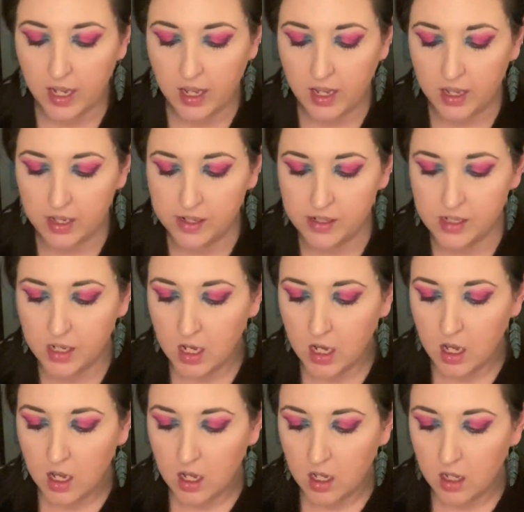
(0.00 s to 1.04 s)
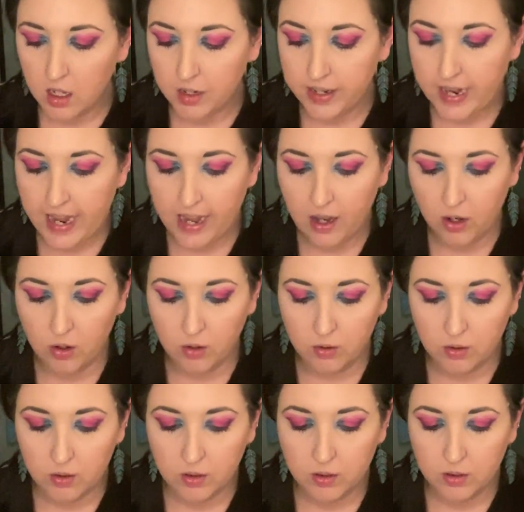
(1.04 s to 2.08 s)
And now,
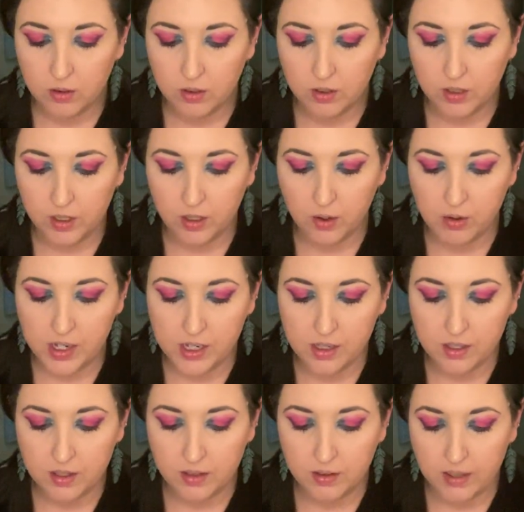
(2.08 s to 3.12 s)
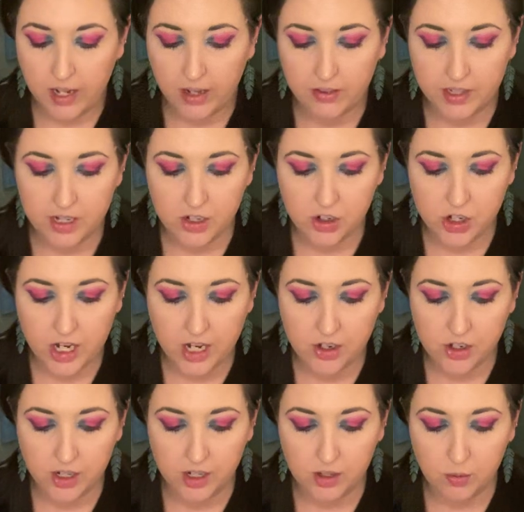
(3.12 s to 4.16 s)
you know, he's now that he's
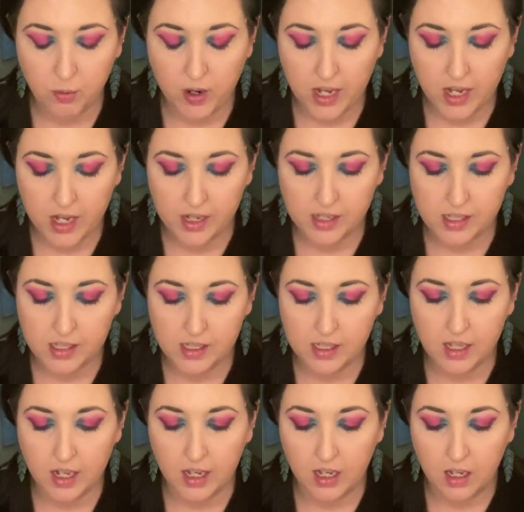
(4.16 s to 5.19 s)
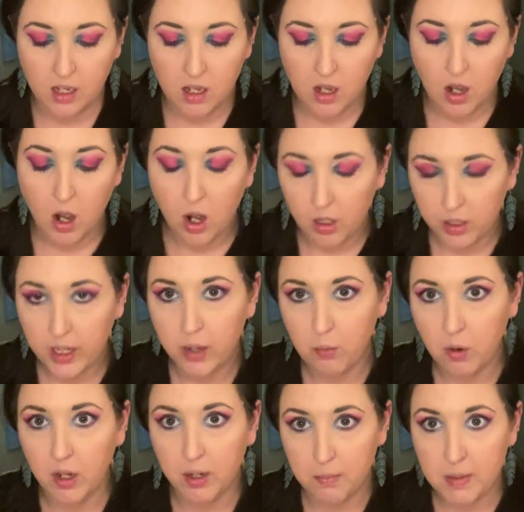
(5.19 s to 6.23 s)
changing his ways, it's like all I
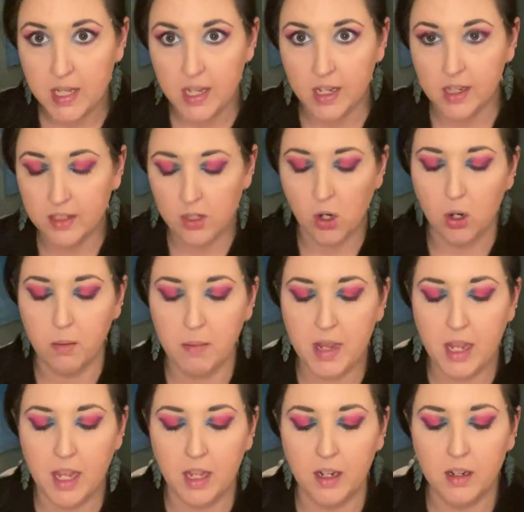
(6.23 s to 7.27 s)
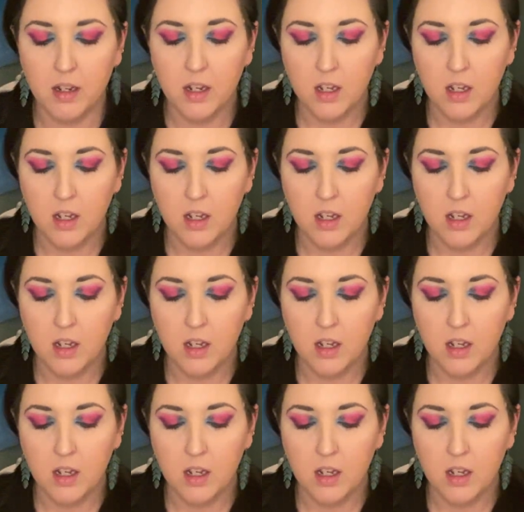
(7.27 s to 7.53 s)
want to be is her man